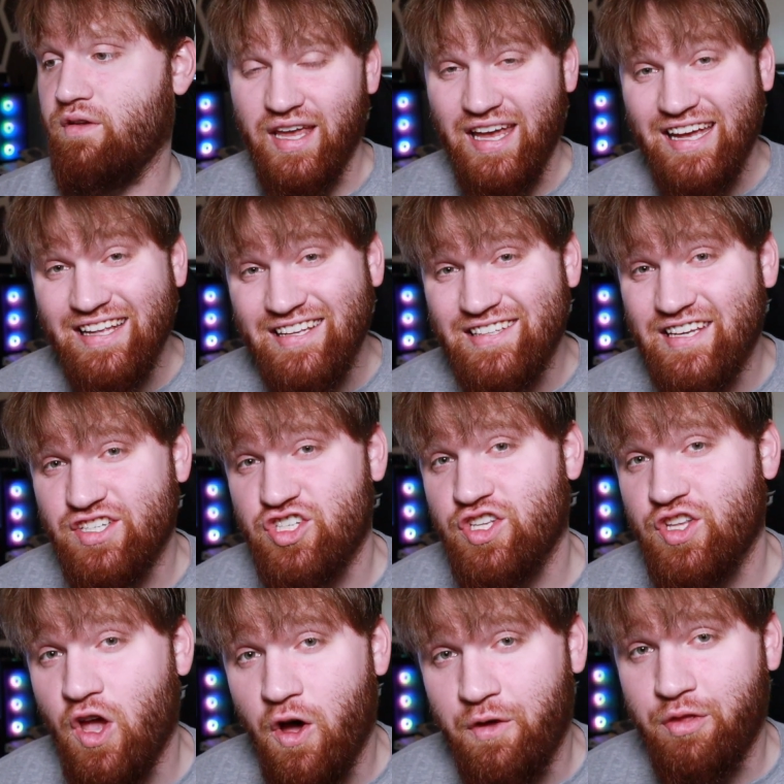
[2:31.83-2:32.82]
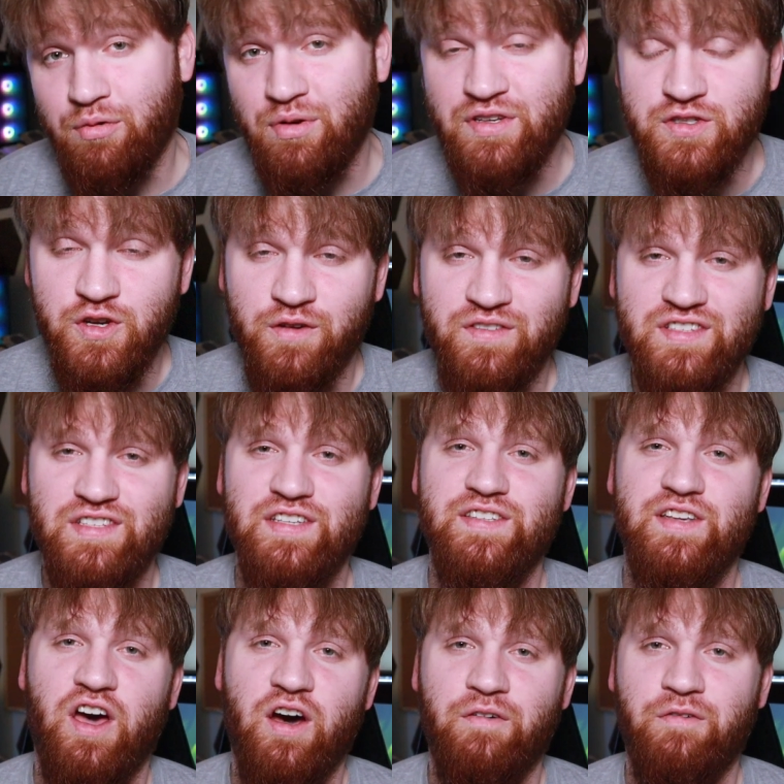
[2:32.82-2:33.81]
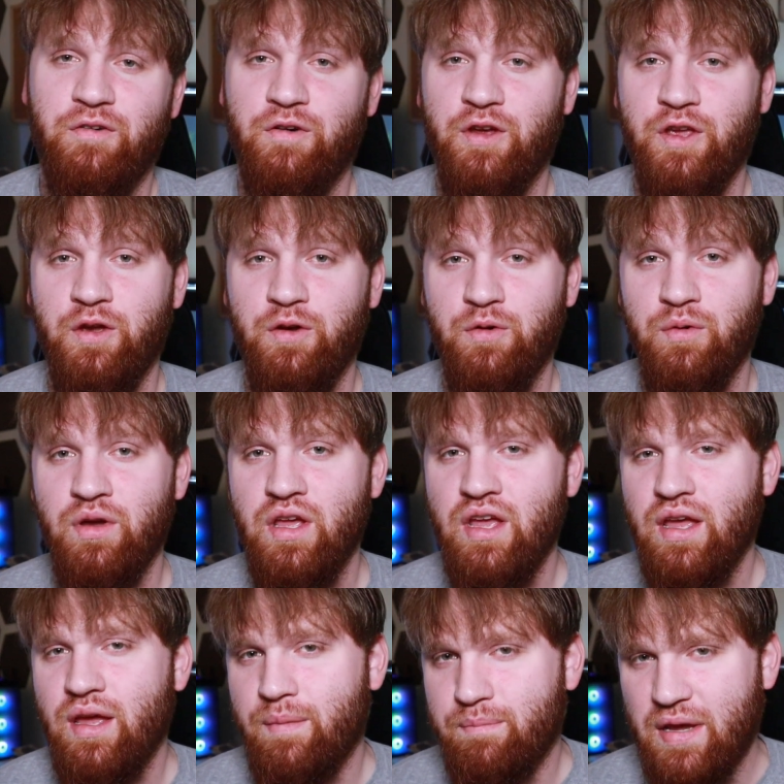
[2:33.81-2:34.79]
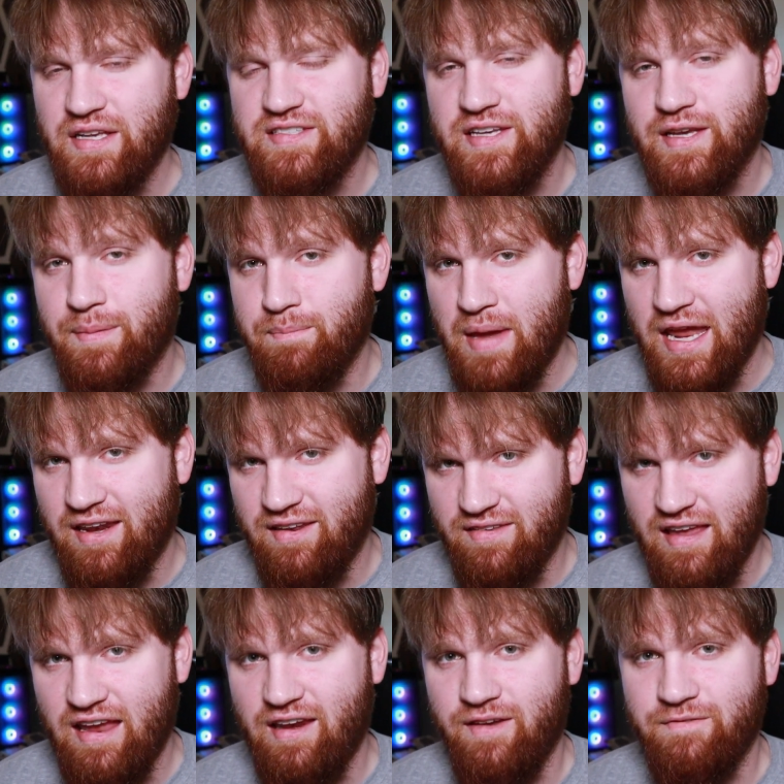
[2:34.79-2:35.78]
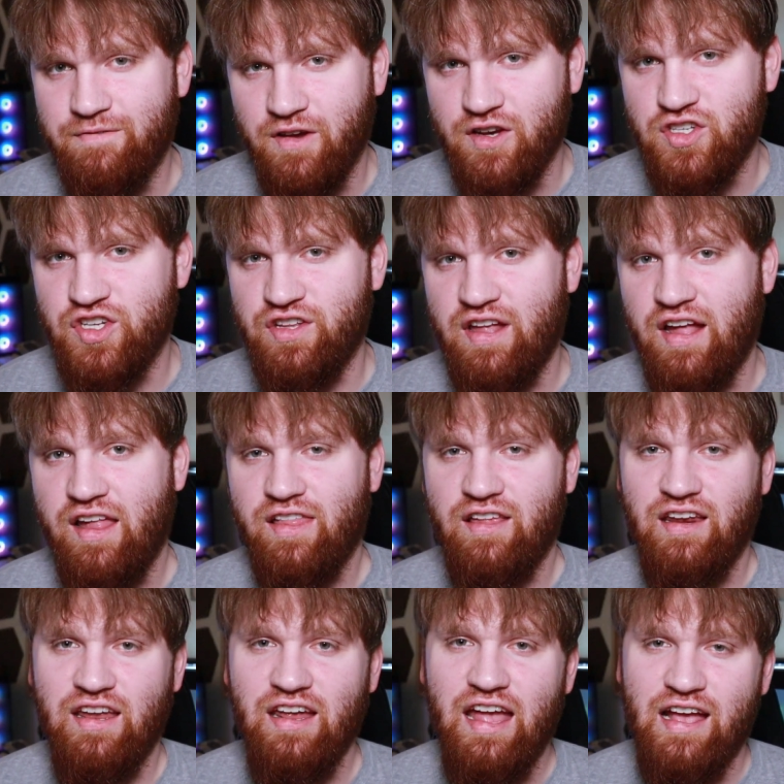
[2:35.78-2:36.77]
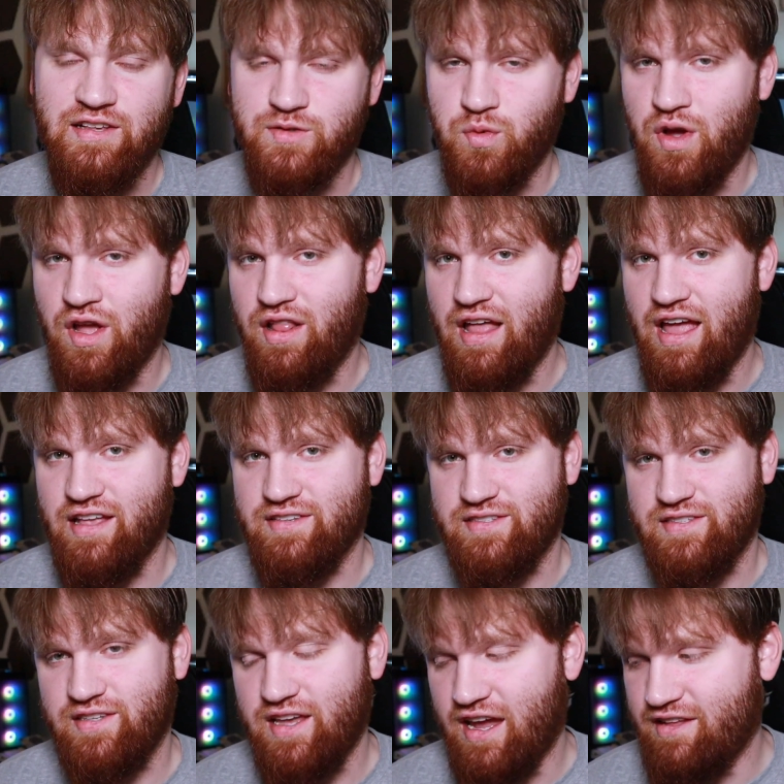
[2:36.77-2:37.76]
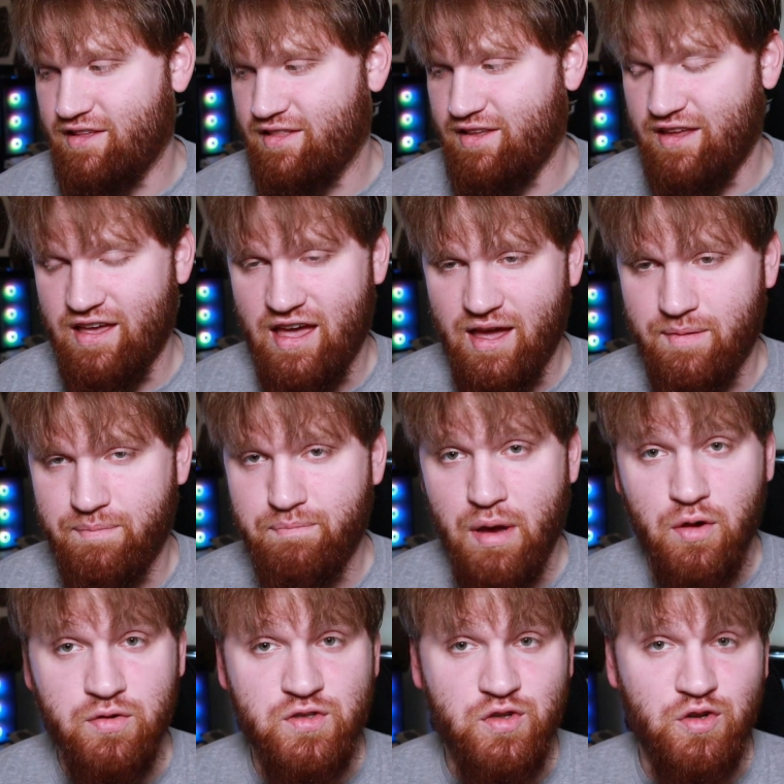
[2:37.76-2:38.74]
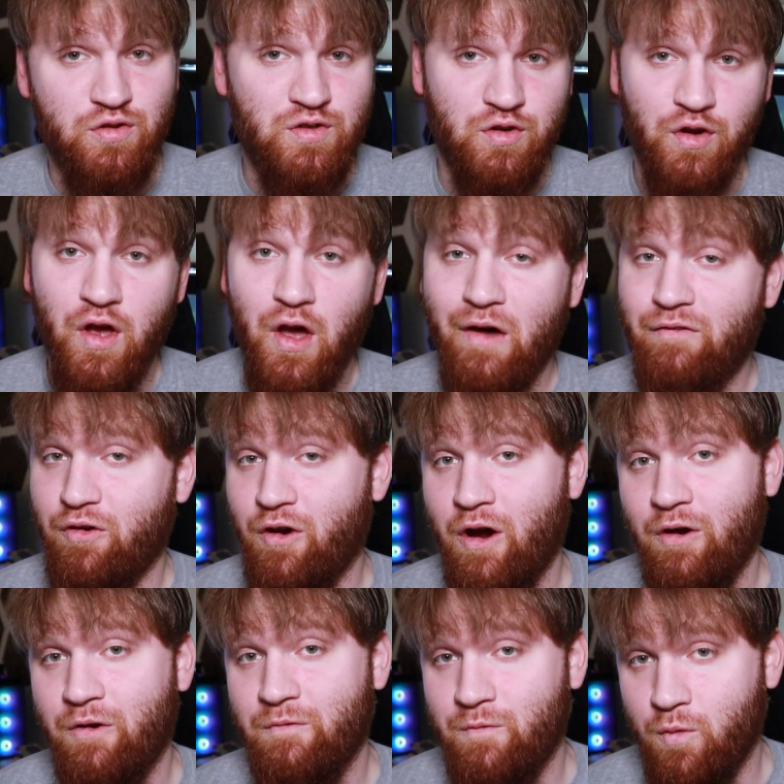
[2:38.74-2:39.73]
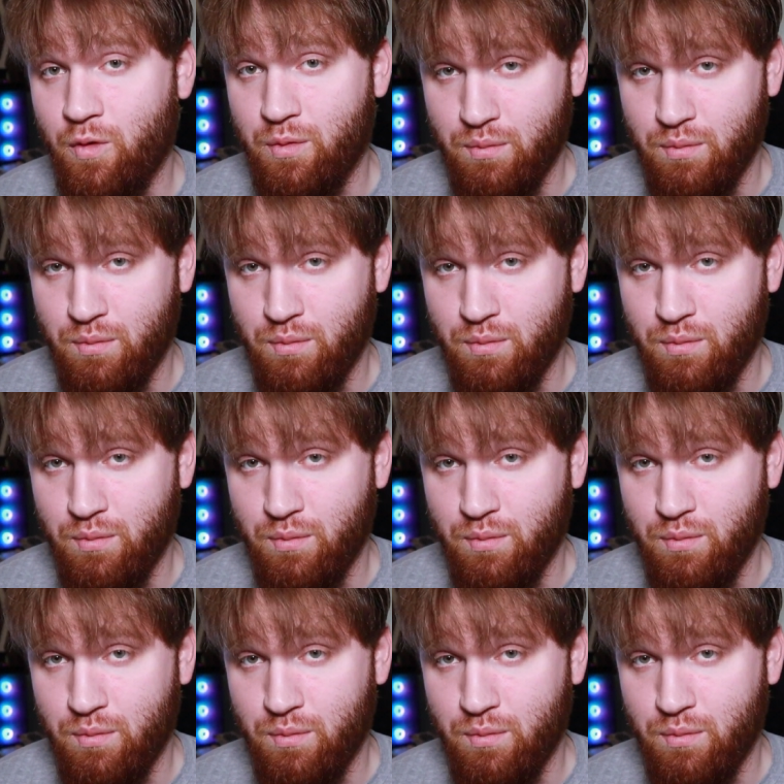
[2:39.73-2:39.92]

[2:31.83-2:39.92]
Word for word: In addition, all three services offer you basic metadata functionality as well as kind of the uh, posters or cover art for